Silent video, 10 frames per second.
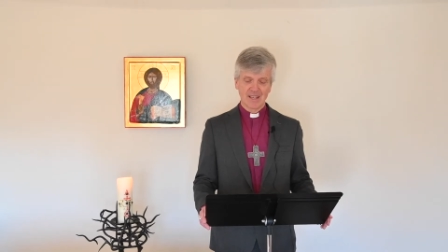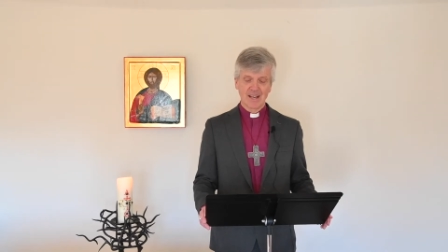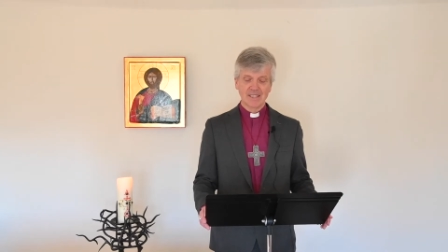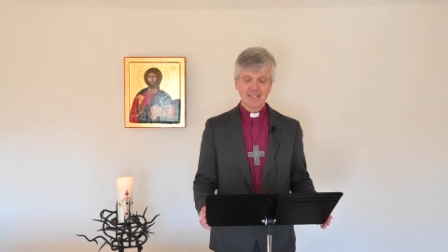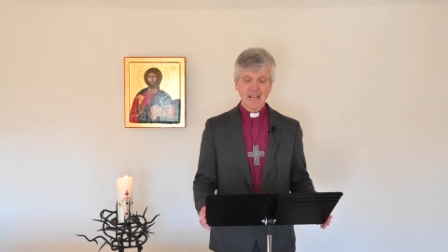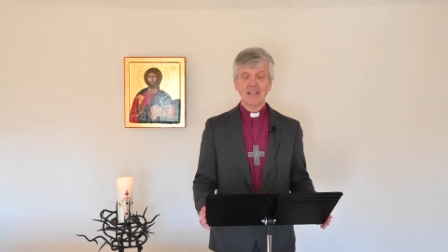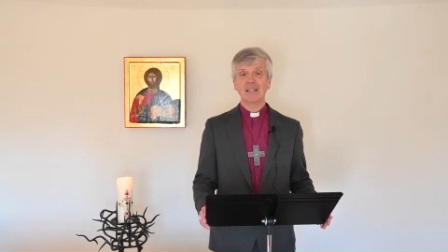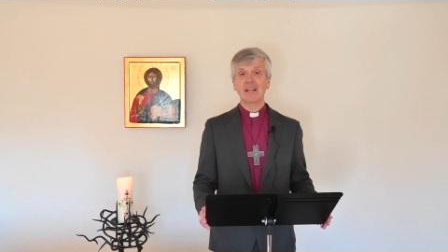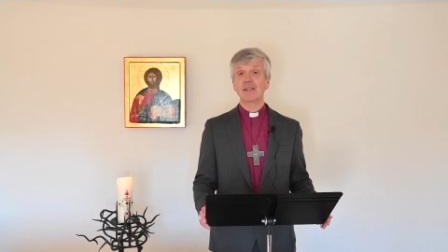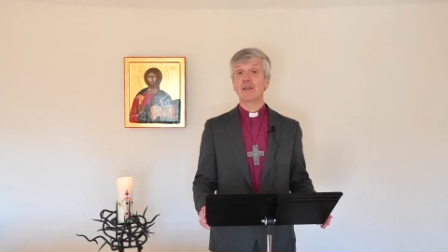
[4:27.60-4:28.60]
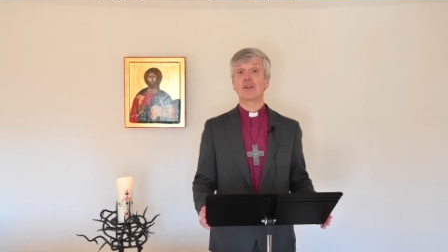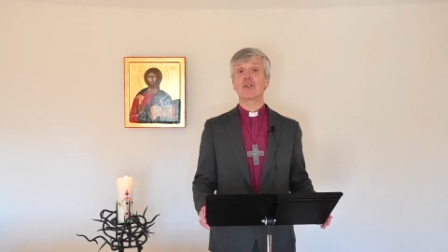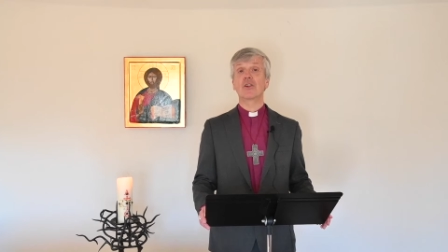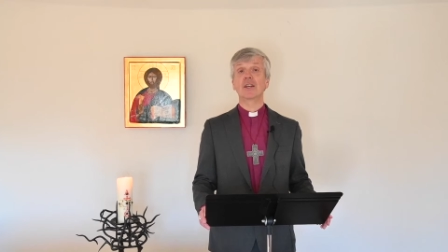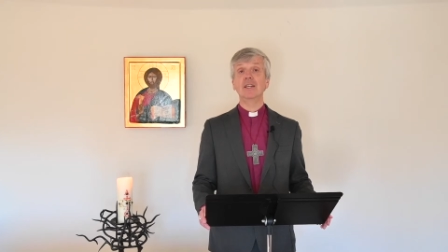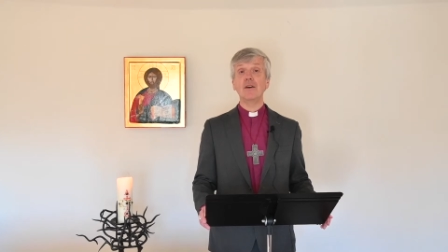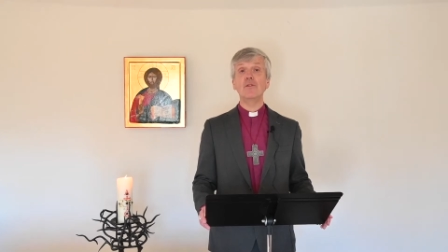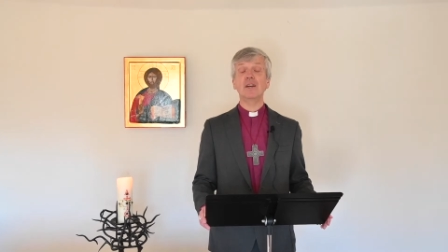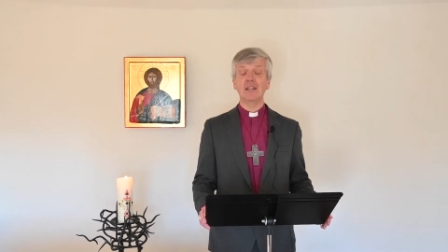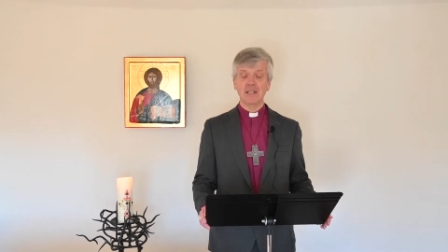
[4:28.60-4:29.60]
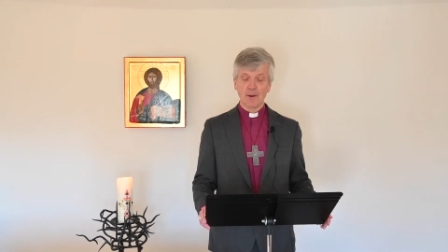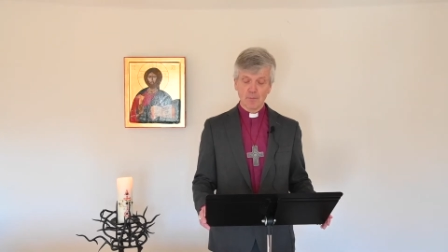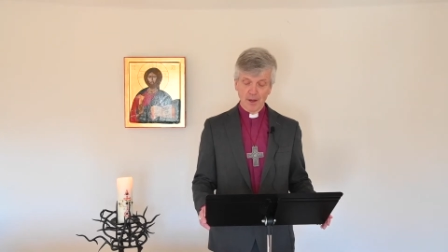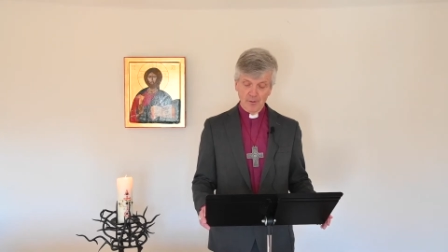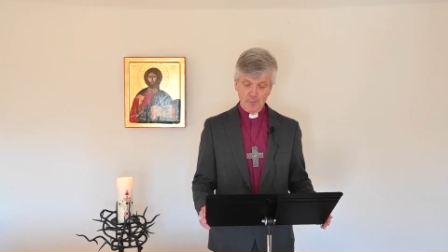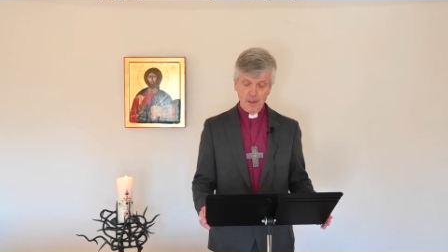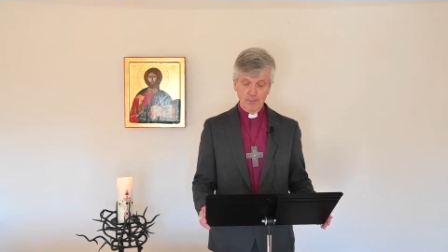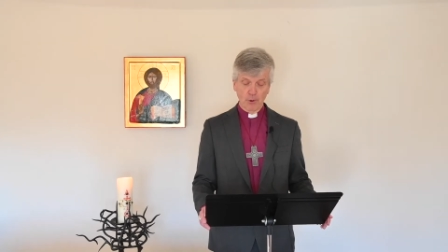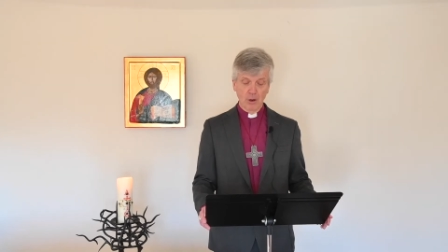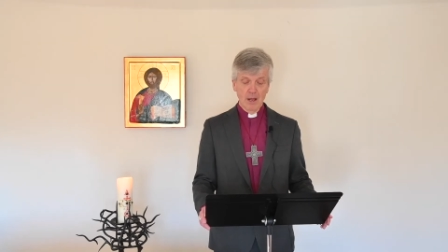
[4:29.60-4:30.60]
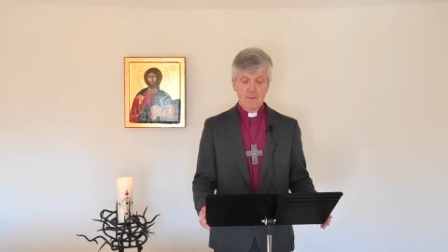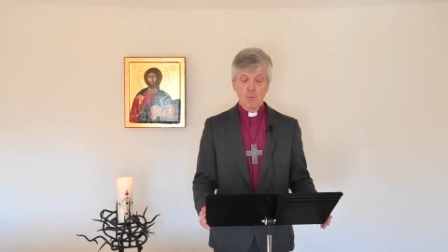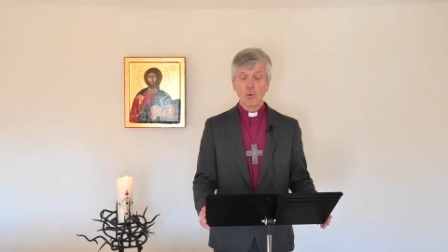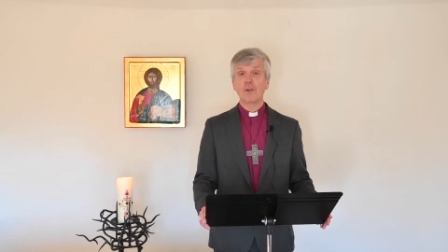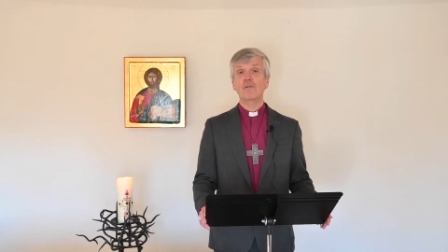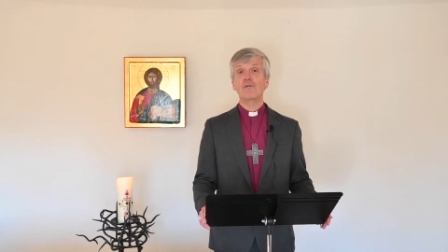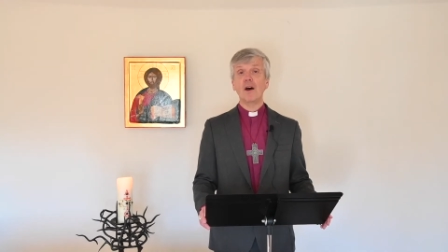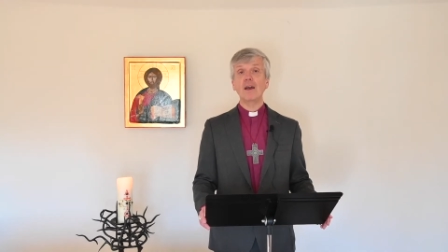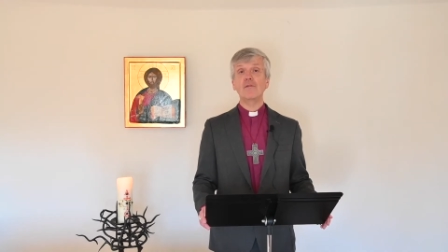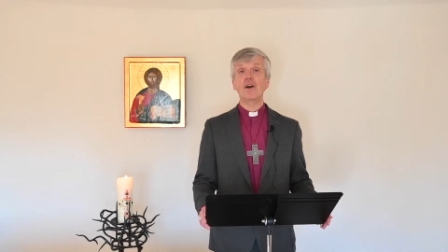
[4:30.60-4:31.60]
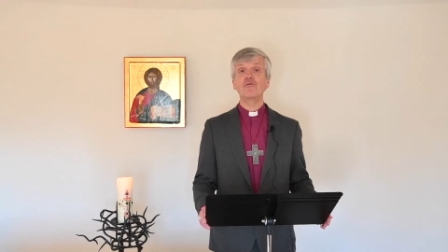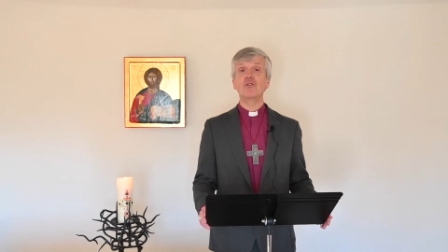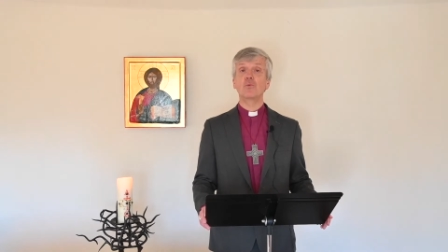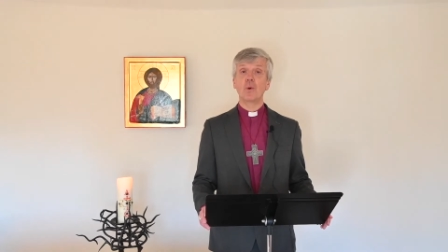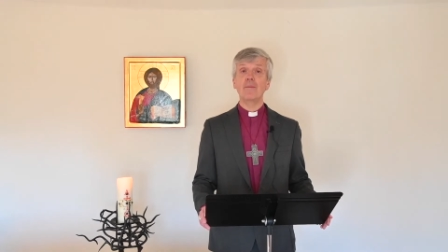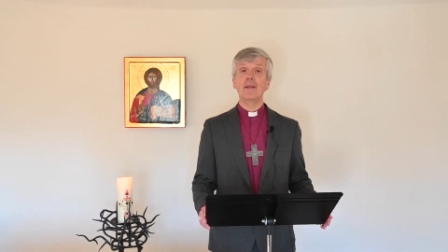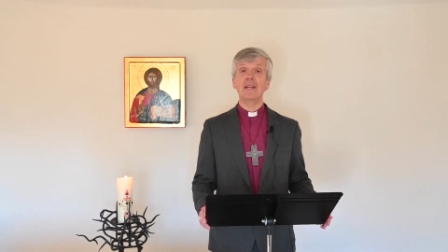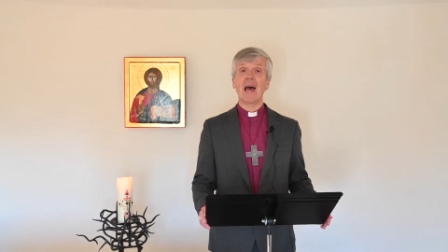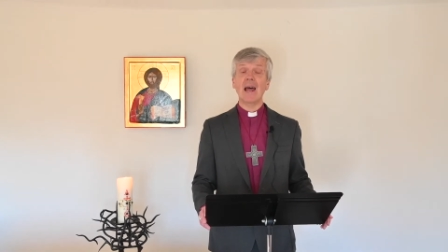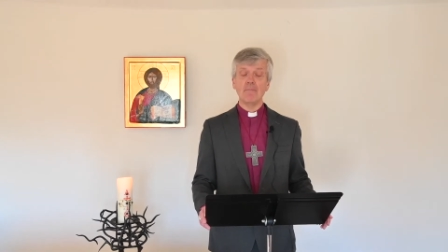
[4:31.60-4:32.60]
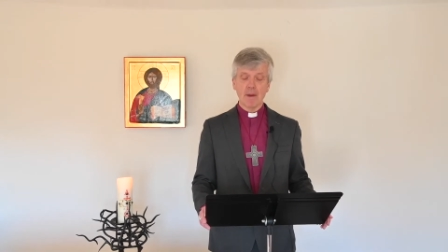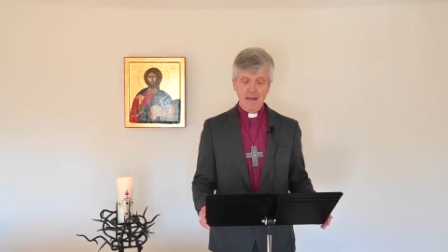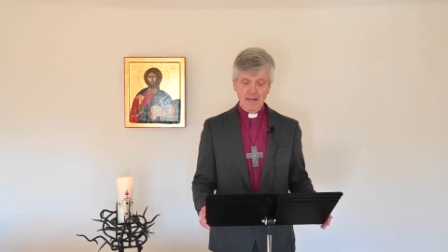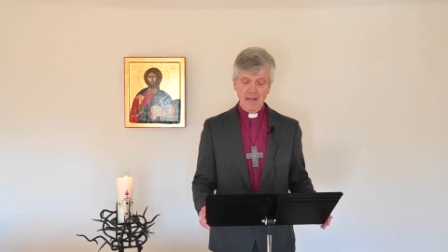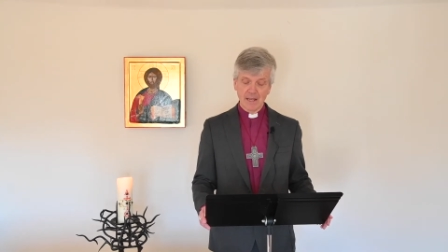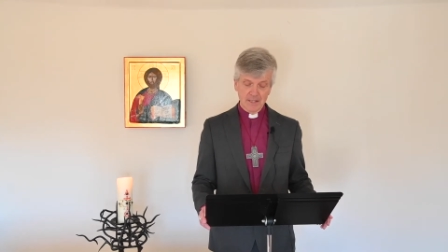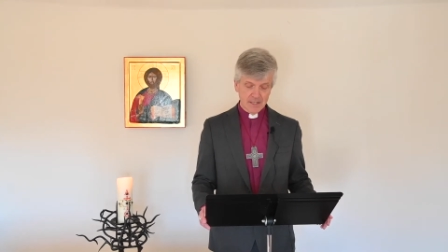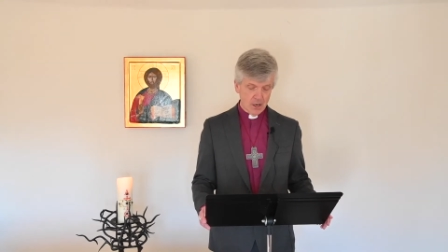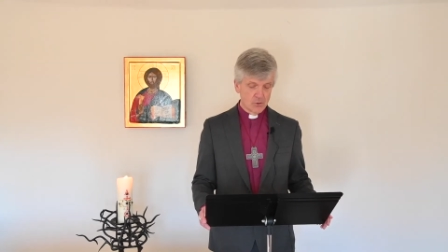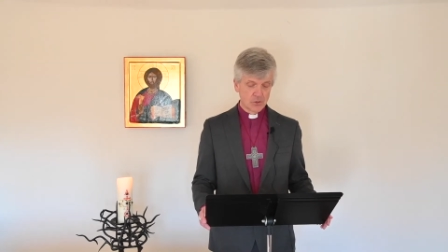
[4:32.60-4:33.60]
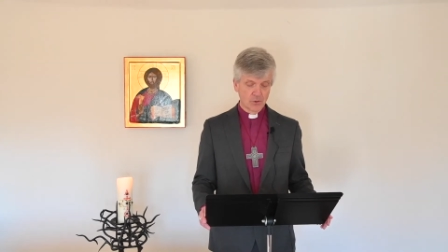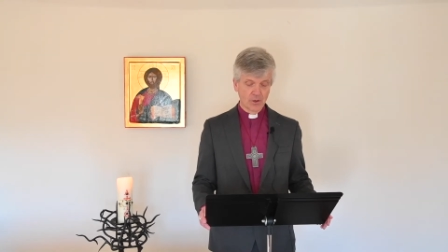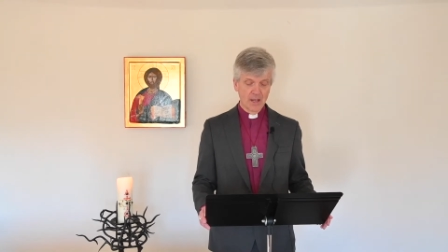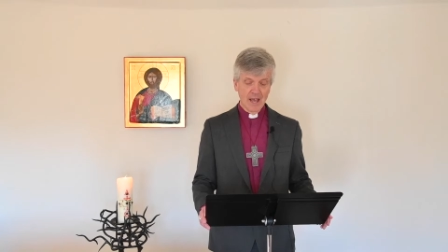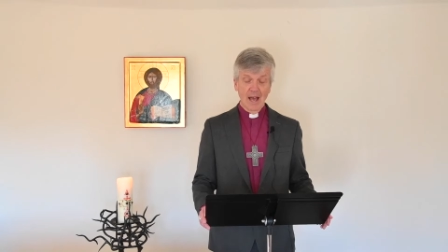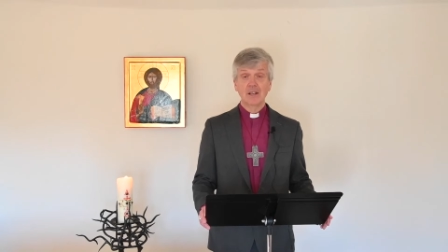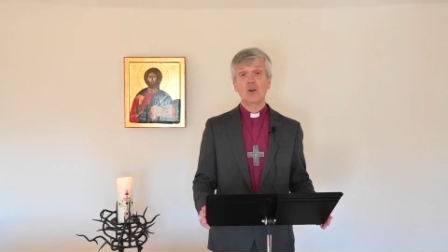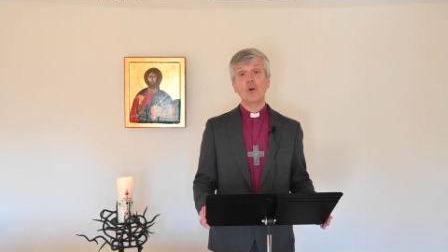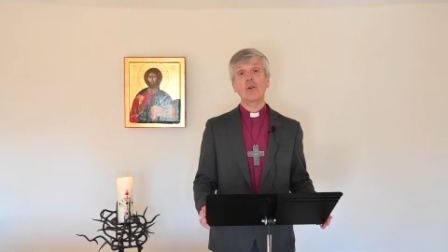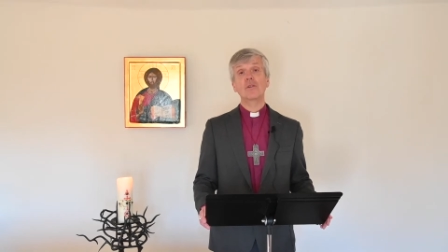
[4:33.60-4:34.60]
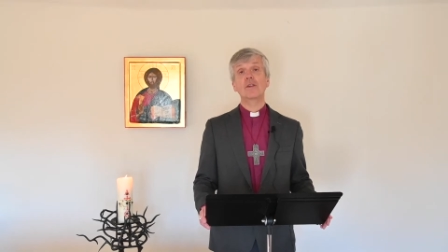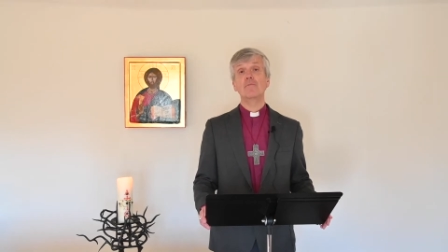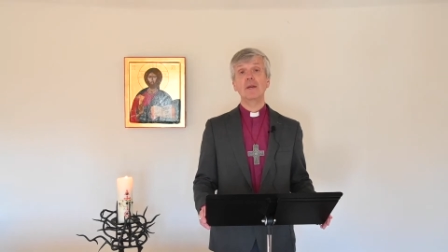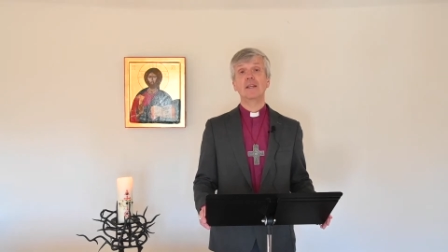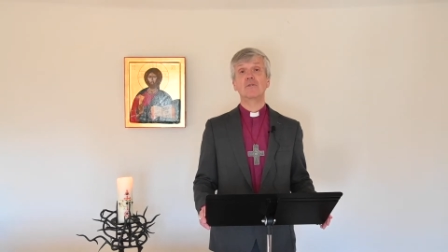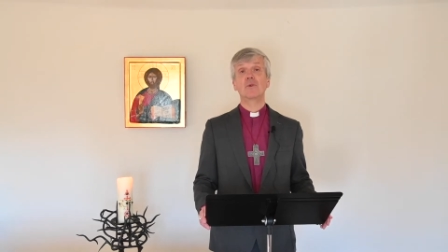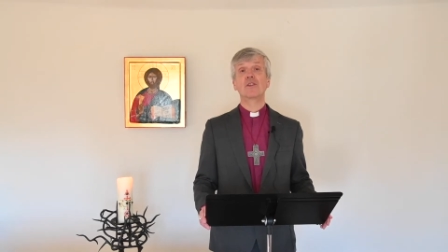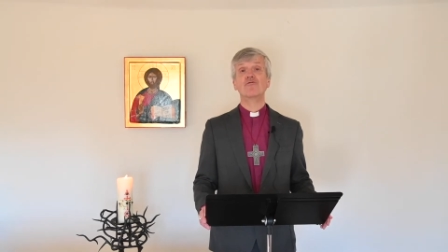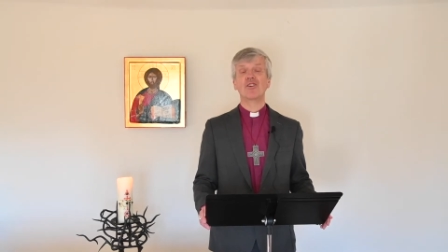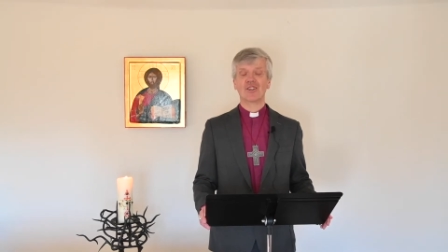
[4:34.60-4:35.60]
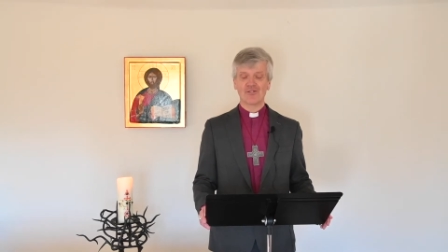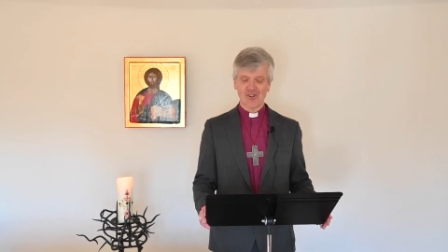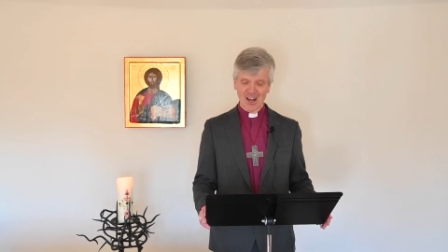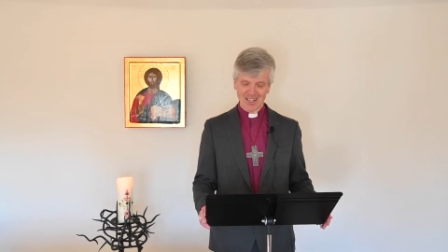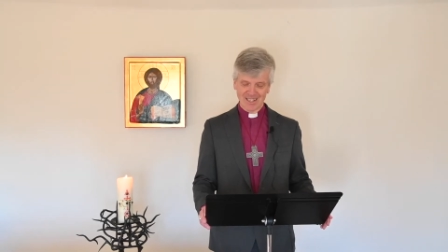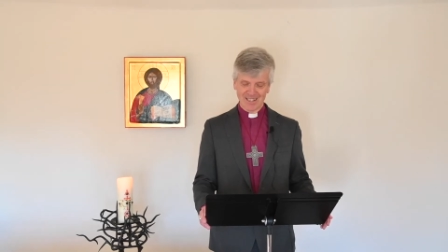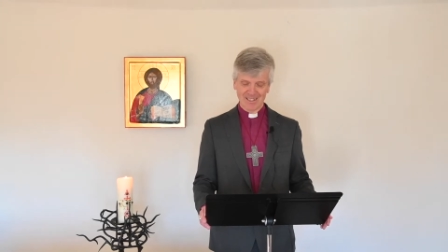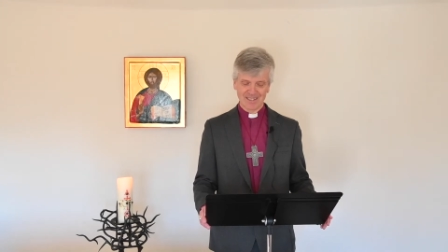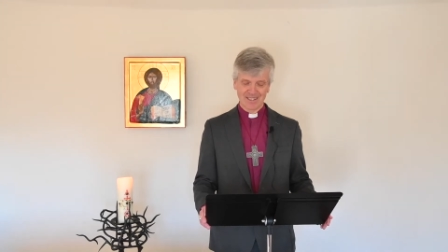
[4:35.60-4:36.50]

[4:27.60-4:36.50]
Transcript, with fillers: And secondly, that a significant number of people, more than 500 women and men in total, had gone on to meet with the risen Christ